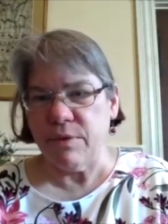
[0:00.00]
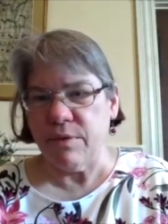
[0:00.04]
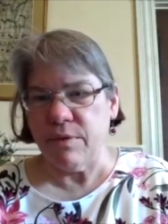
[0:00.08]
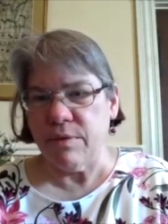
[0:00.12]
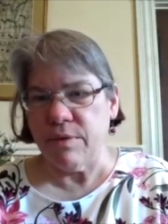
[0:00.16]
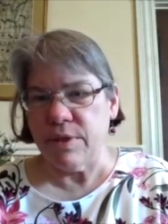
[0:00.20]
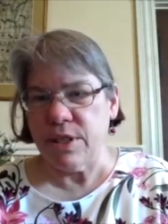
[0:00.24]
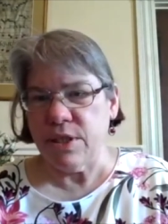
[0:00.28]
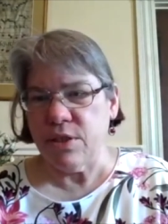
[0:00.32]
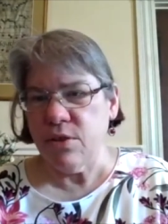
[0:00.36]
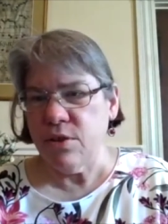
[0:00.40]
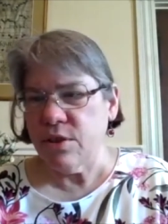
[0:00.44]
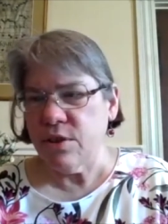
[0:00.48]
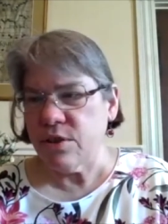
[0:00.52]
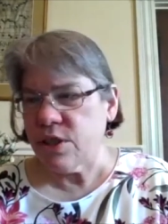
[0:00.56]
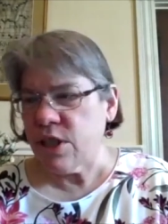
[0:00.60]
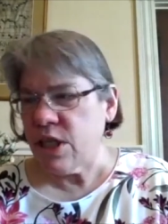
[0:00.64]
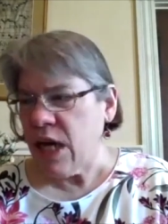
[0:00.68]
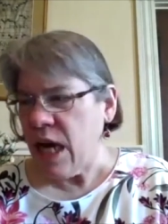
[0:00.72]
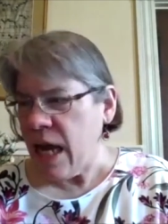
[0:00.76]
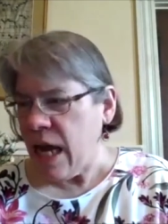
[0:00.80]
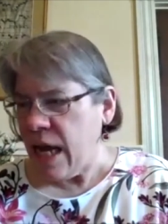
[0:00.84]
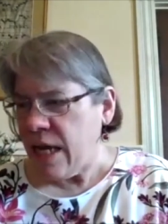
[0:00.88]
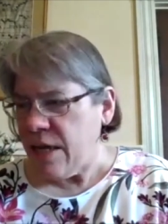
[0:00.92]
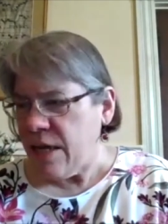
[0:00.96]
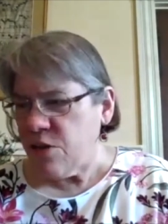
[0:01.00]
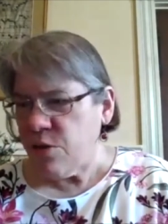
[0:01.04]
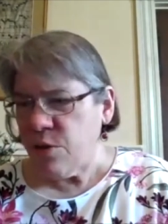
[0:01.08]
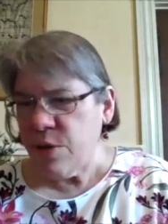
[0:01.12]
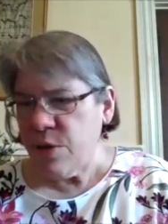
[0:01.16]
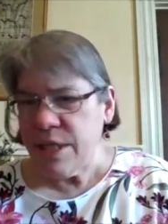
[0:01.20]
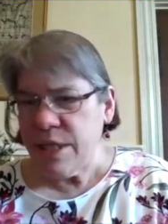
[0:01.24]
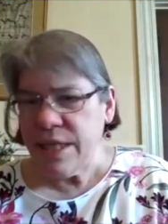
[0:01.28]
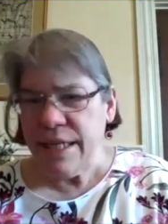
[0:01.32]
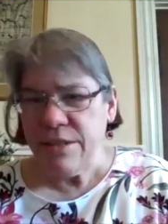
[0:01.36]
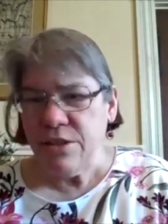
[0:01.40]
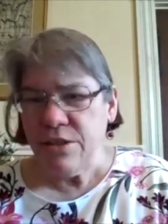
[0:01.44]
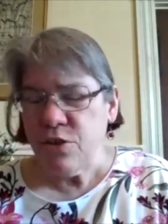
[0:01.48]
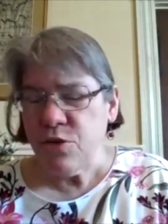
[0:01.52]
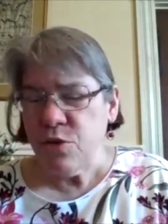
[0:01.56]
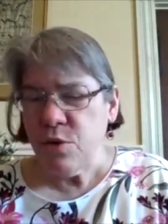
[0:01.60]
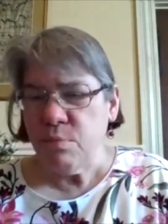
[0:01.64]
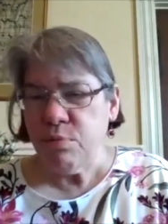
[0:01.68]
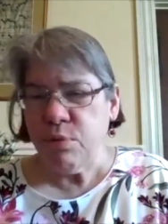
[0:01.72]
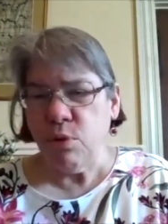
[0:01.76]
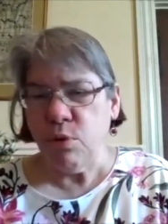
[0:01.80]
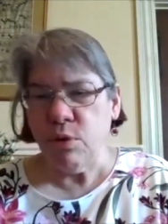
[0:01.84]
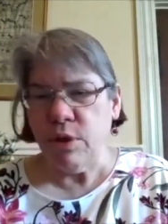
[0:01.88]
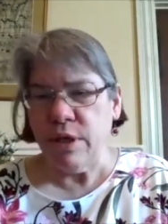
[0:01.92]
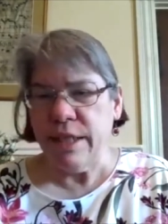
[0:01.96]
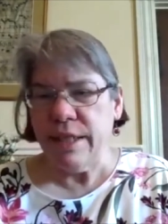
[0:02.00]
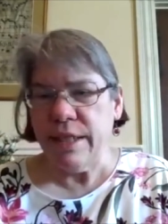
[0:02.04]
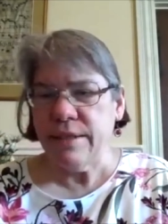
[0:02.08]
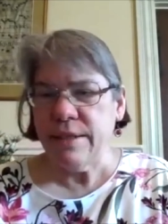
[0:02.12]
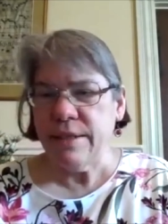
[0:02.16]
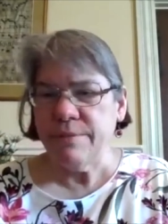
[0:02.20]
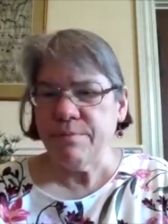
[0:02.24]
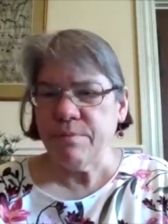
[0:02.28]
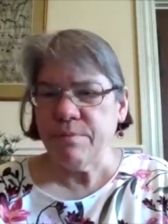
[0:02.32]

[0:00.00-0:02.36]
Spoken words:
researched. So it gets to a point